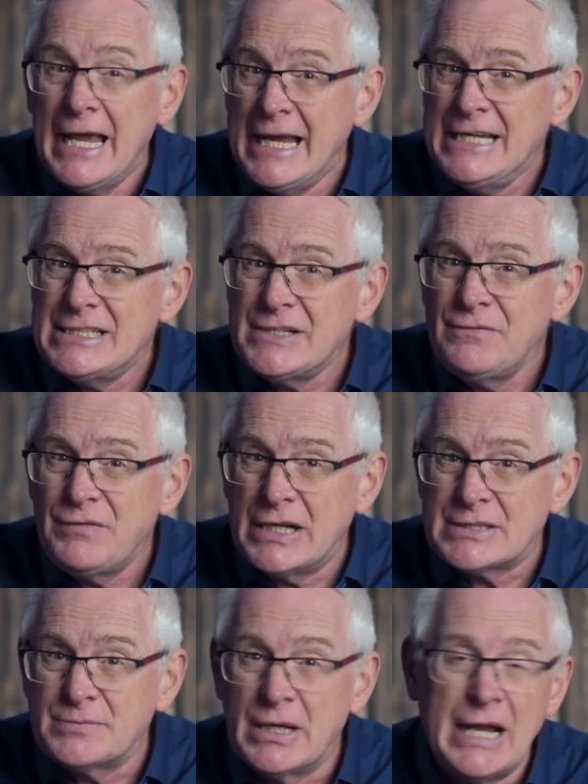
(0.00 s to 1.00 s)
each
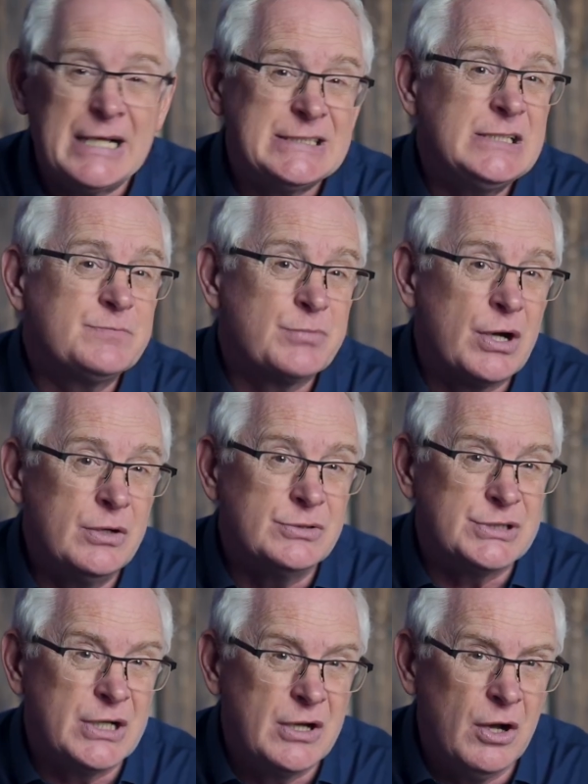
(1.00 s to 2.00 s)
investment has its
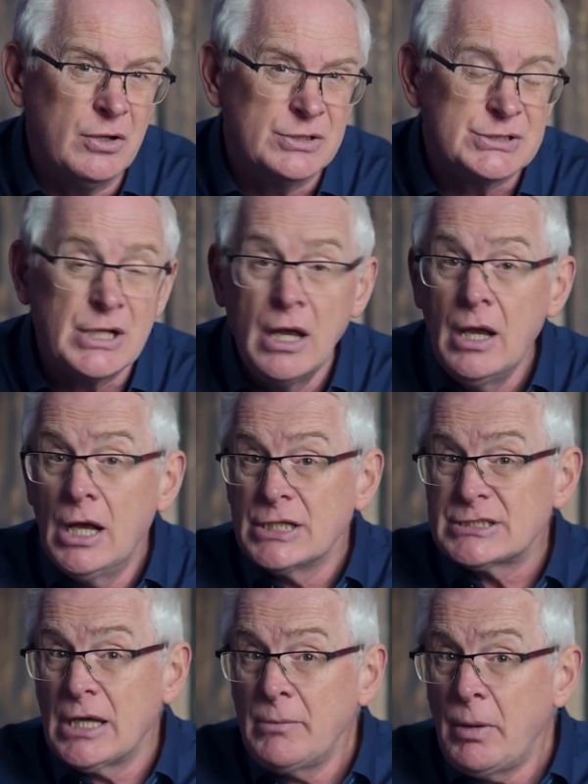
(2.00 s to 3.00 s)
pros and cons.
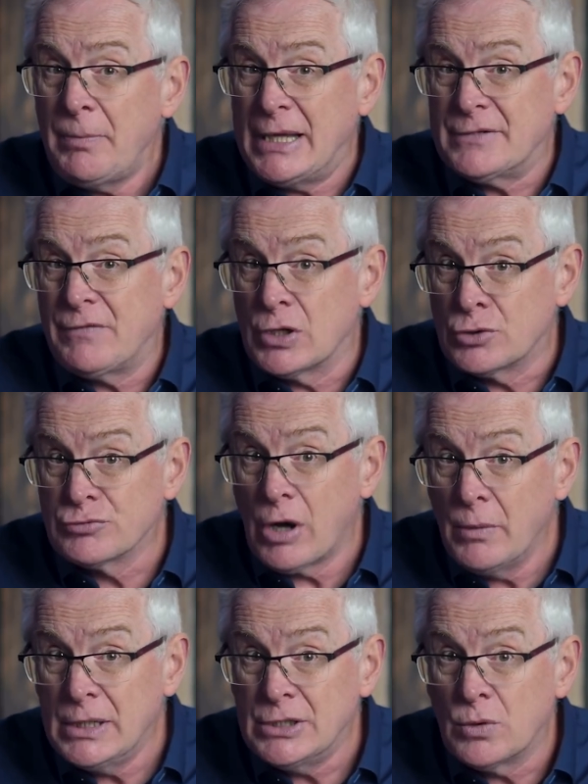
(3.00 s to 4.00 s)
Some are better for
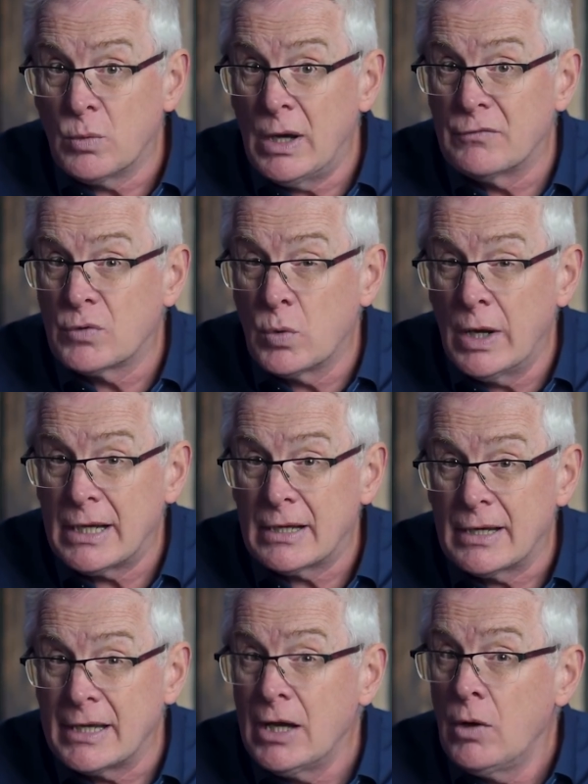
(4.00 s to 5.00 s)
growing your wealth
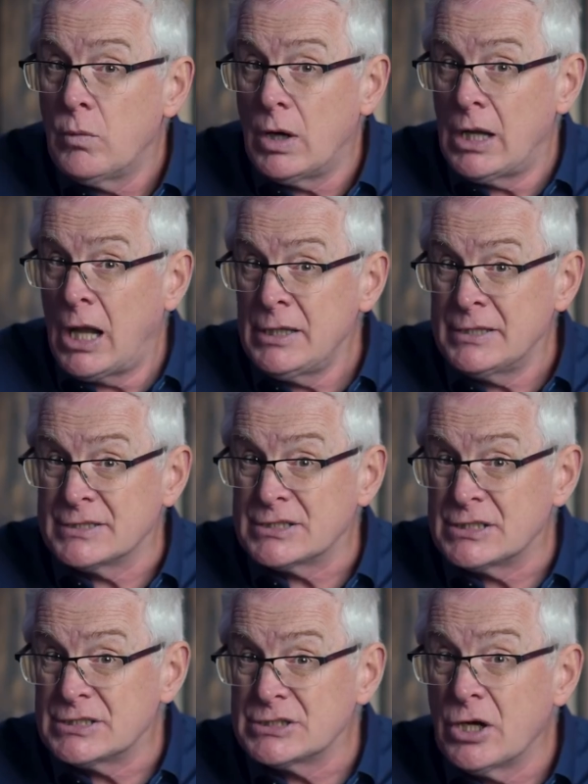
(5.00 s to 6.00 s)
quickly, while others are
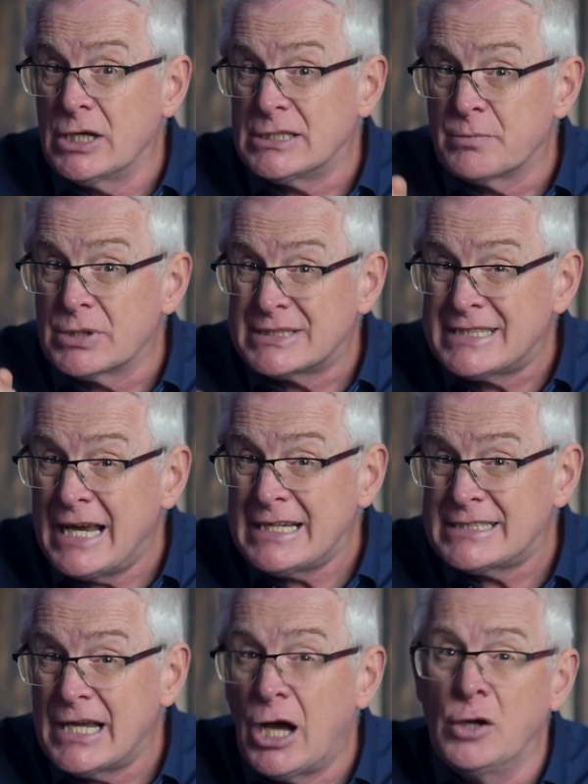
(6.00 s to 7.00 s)
designed to
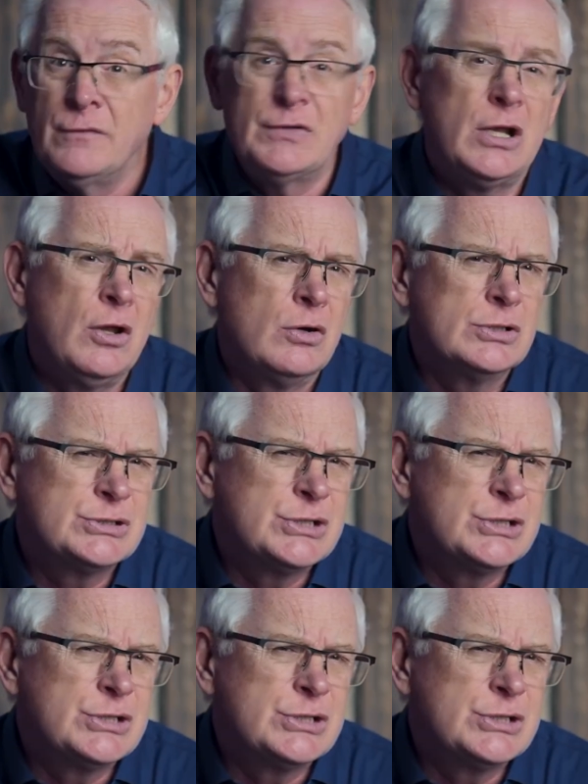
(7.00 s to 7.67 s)
protect it over the long